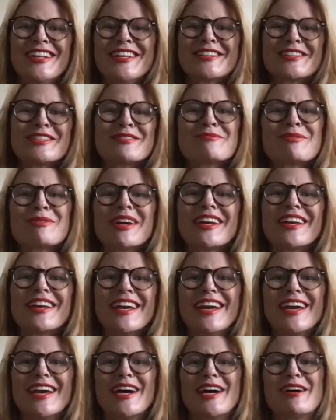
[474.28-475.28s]
Sleepaway
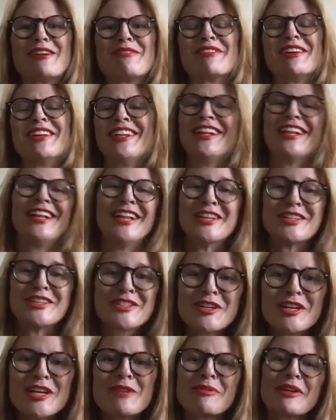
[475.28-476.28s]
Camp,
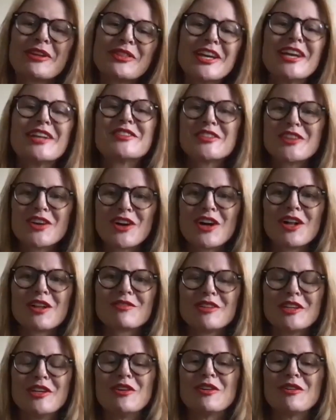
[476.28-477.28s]
Scream, like it's all,
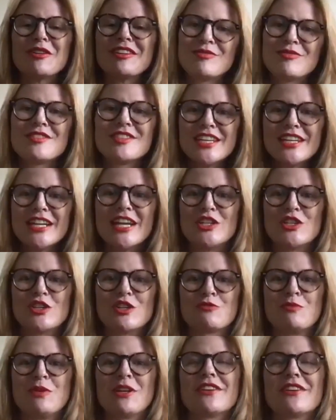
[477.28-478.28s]
you know,
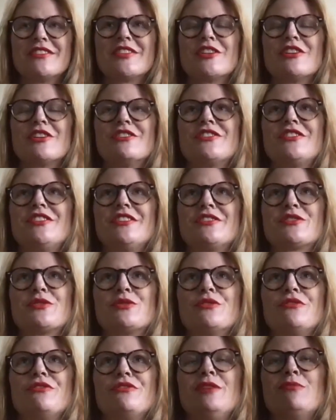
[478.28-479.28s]
teenagers, because there's right. this
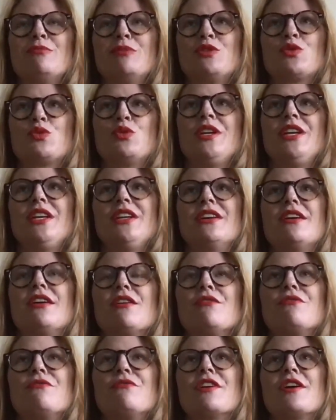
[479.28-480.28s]
sort of in between
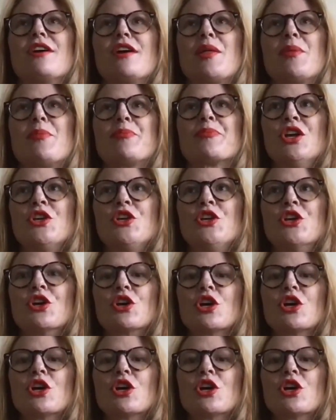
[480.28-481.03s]
of you're